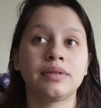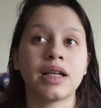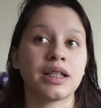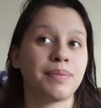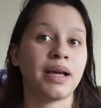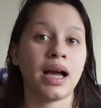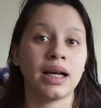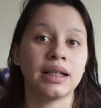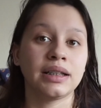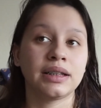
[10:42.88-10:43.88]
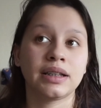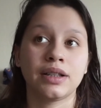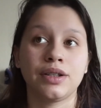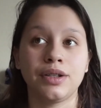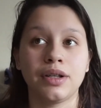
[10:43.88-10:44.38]
just because
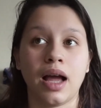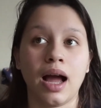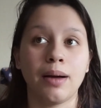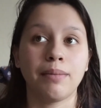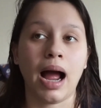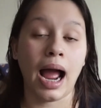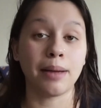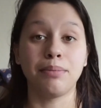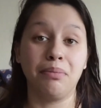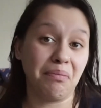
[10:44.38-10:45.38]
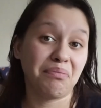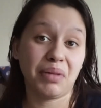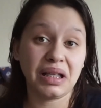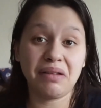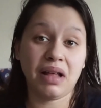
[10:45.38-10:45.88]
I
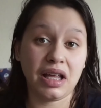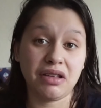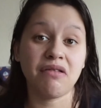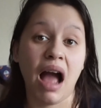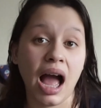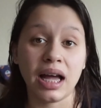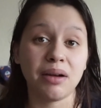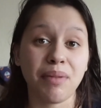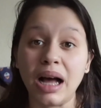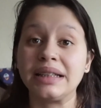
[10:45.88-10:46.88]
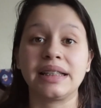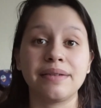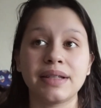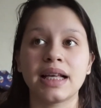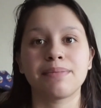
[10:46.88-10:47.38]
believe that you had a
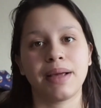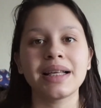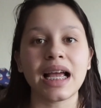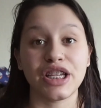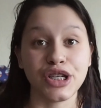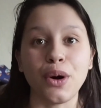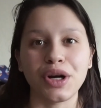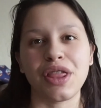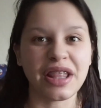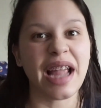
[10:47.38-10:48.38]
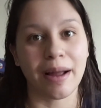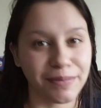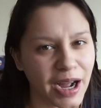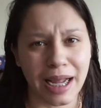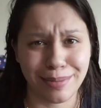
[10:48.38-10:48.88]
positive test, because I showed her the
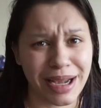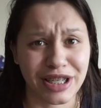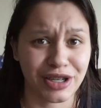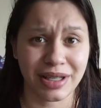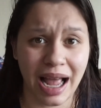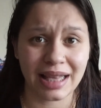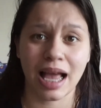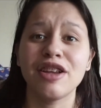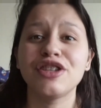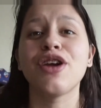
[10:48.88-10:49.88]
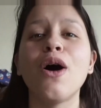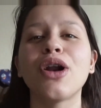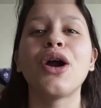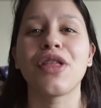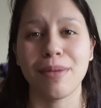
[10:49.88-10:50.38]
damn fucking pictures, guys. I
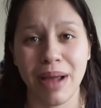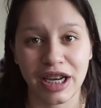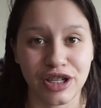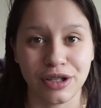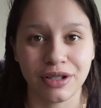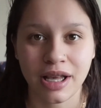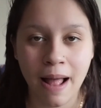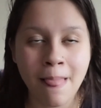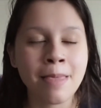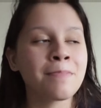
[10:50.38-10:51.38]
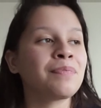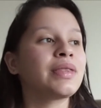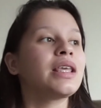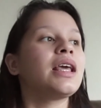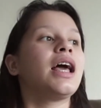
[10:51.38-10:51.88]
showed her the pictures.
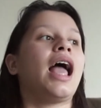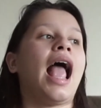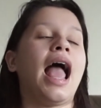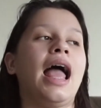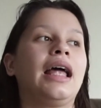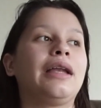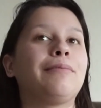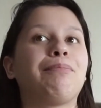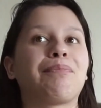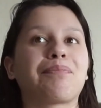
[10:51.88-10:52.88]
And